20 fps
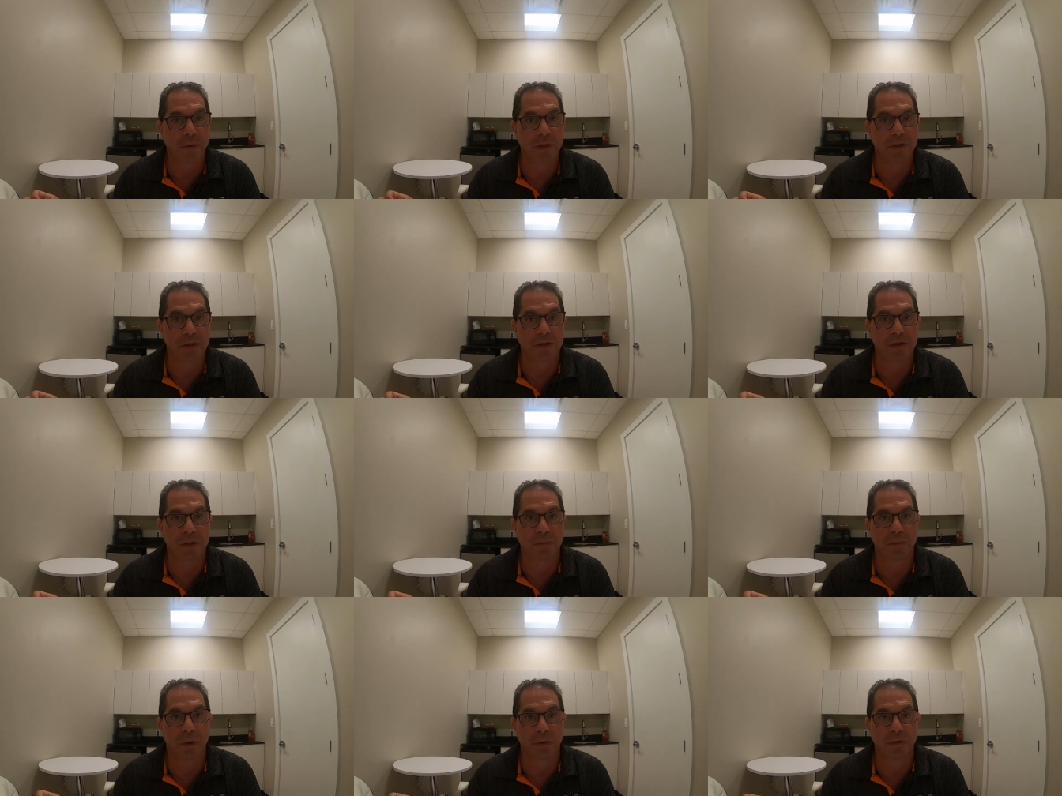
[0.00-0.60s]
which is
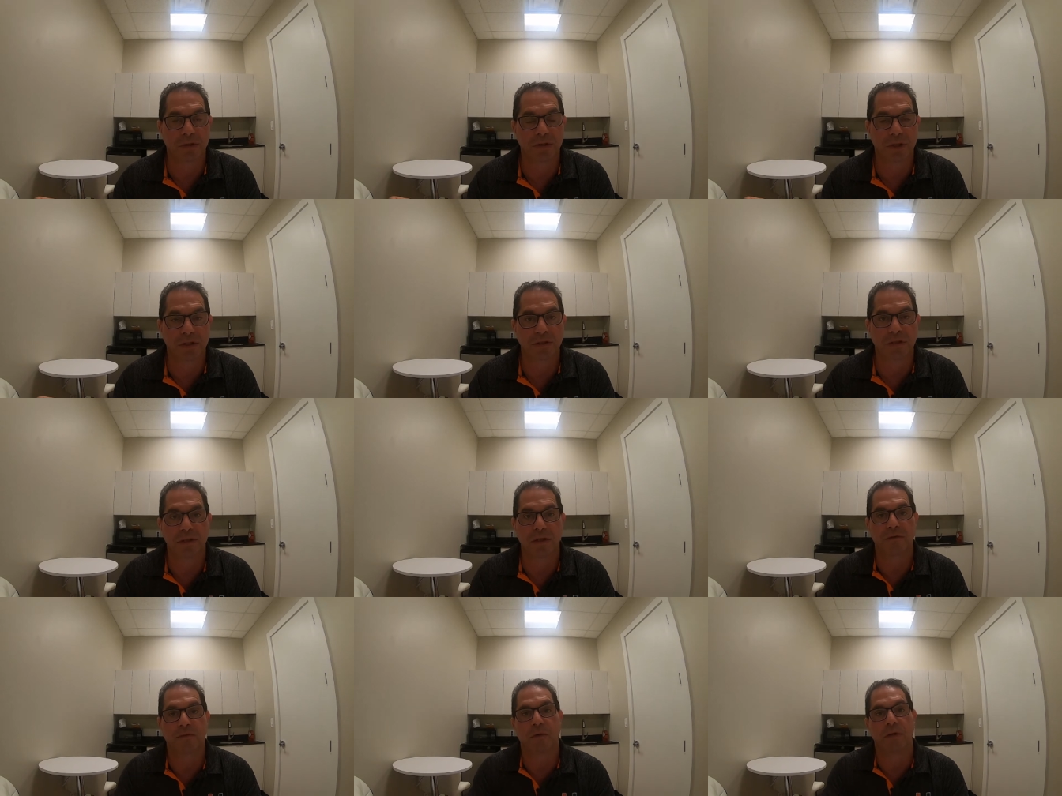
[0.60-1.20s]
the most
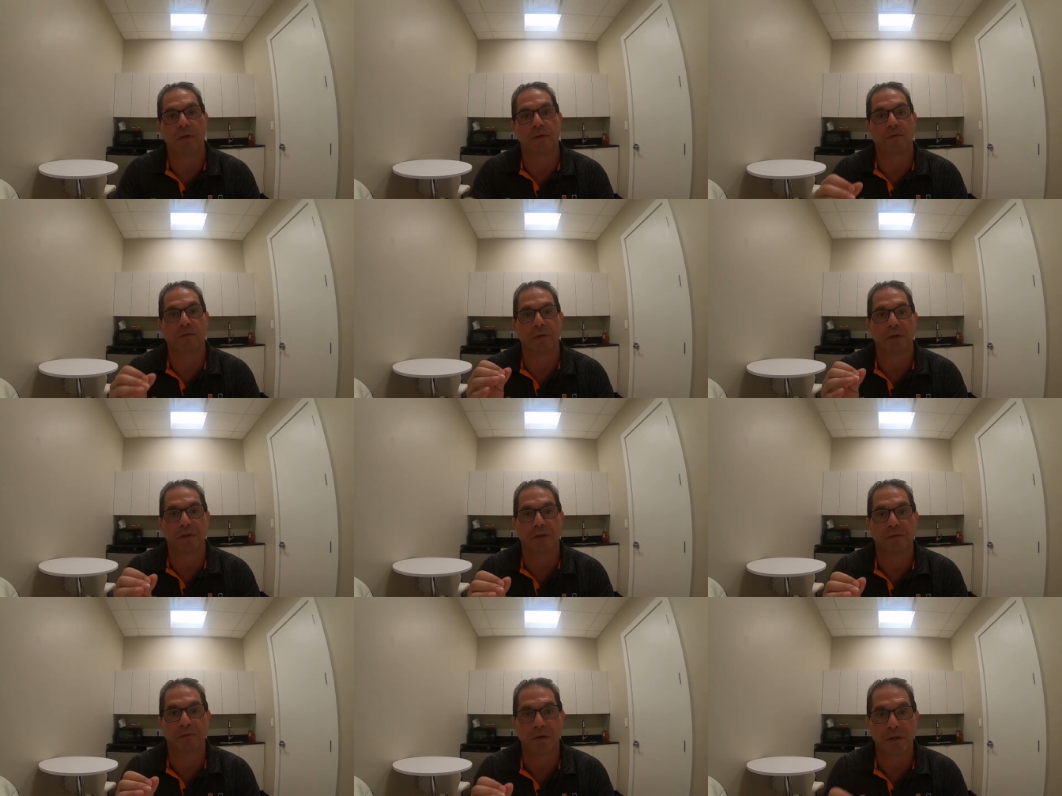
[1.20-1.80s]
sensitive when you
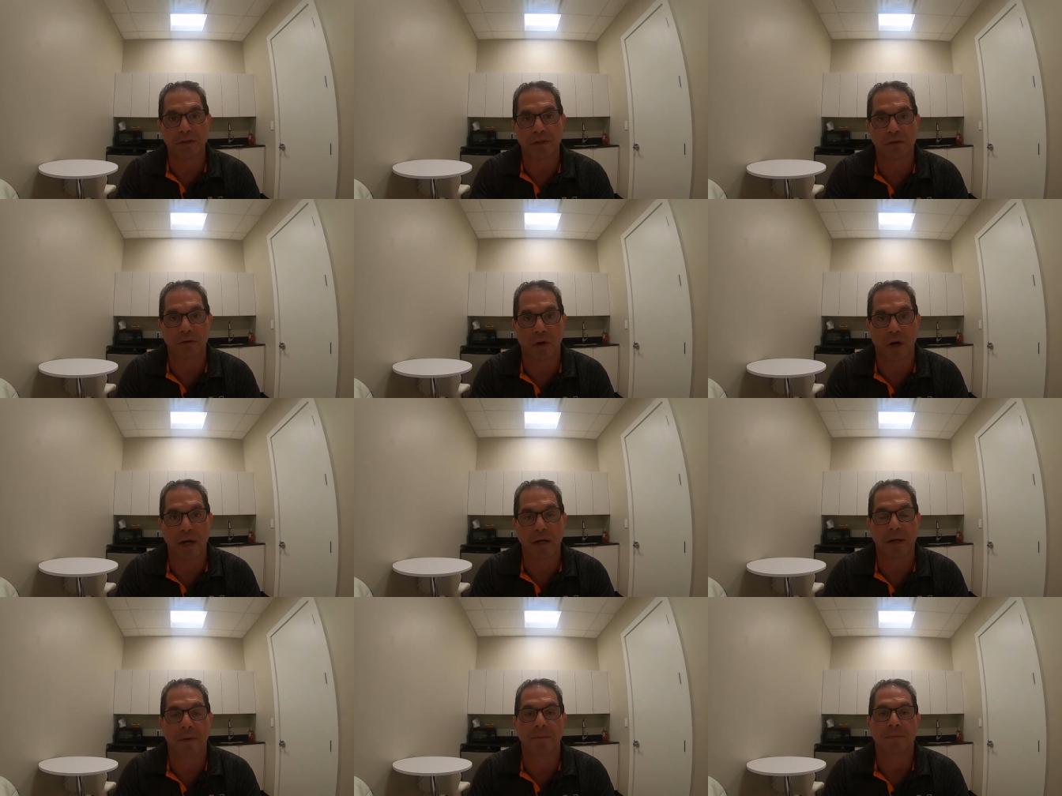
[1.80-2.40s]
feel a fish strike.